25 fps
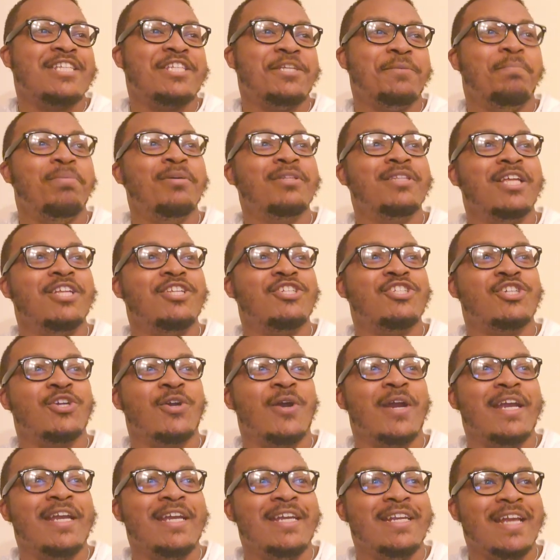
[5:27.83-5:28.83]
actually put the
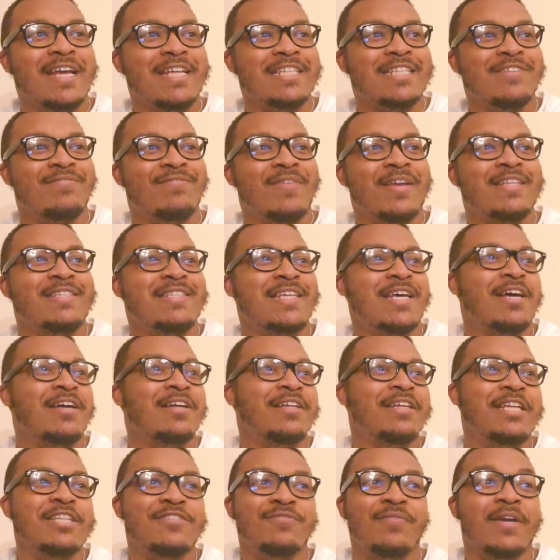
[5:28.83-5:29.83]
train as a
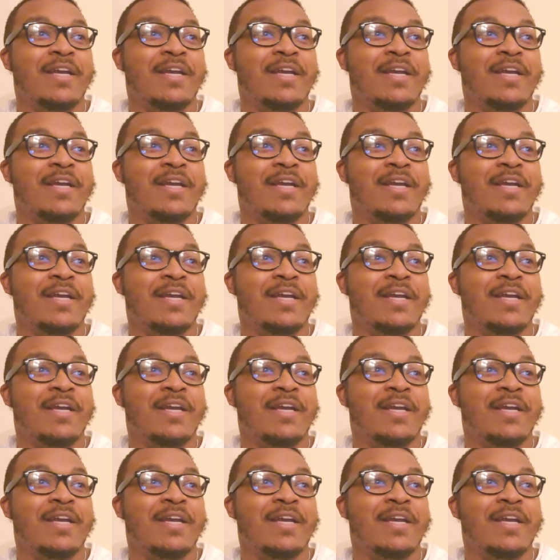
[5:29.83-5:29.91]
fatality. It's